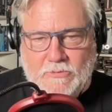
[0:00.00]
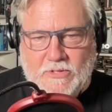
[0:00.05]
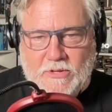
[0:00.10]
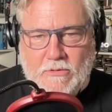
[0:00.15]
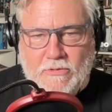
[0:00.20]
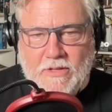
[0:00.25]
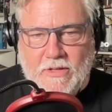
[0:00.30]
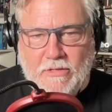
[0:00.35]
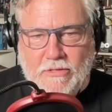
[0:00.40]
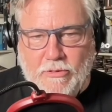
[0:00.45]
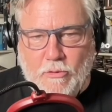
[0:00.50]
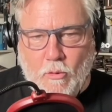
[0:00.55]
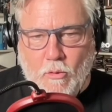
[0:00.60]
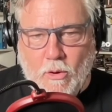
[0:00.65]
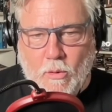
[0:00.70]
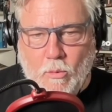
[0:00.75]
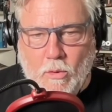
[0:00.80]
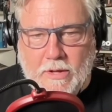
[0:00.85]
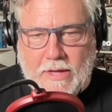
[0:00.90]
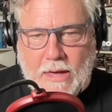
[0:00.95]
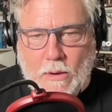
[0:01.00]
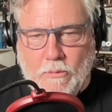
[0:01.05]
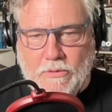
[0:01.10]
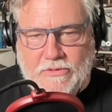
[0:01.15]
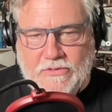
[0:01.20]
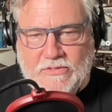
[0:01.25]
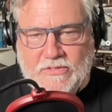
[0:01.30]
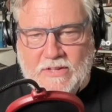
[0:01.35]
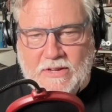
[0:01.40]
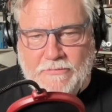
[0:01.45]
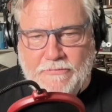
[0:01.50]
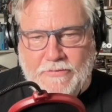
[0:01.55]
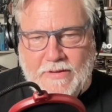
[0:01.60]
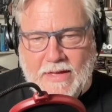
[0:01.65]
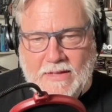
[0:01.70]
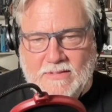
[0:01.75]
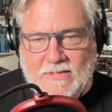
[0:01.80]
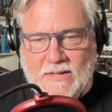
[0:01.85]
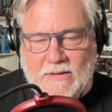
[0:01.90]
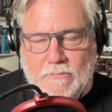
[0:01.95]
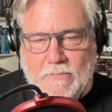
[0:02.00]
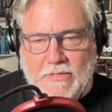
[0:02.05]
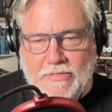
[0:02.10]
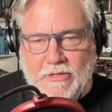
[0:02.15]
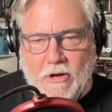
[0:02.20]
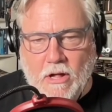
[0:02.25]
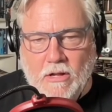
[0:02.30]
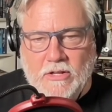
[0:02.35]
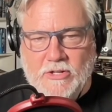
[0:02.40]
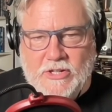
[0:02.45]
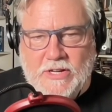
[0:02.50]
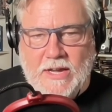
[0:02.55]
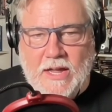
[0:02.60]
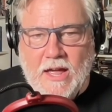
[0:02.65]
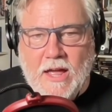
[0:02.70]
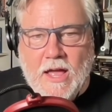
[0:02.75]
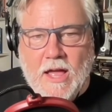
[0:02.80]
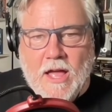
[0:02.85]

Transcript: Do you think Thor will get with Sif, as in mythology?